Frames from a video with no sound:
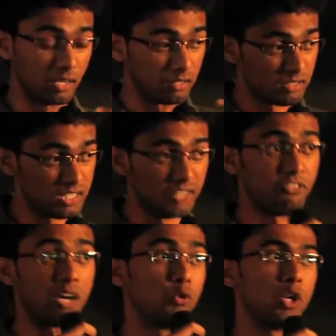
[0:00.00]
see
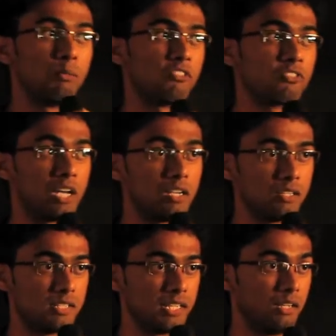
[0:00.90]
far more number of colors
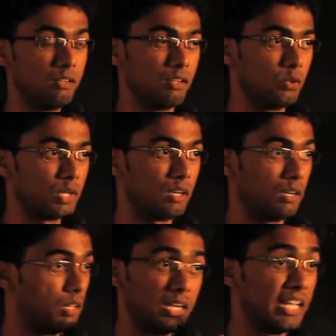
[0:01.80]
than
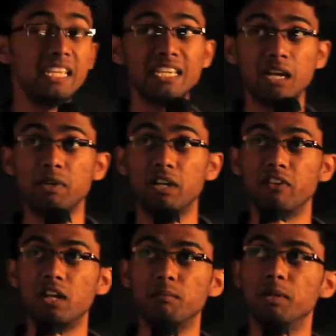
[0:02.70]
any camera
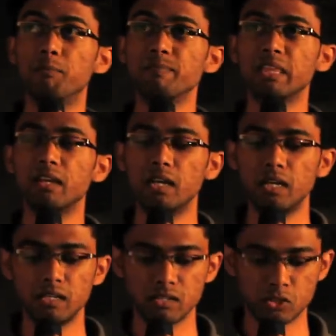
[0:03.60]
available.
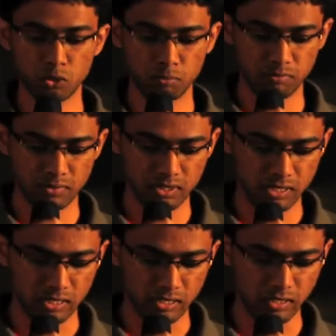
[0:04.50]
So
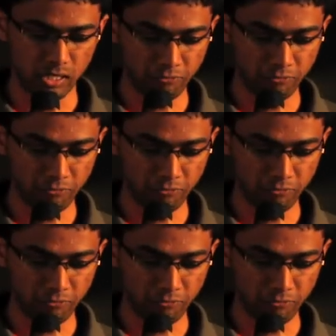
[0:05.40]
a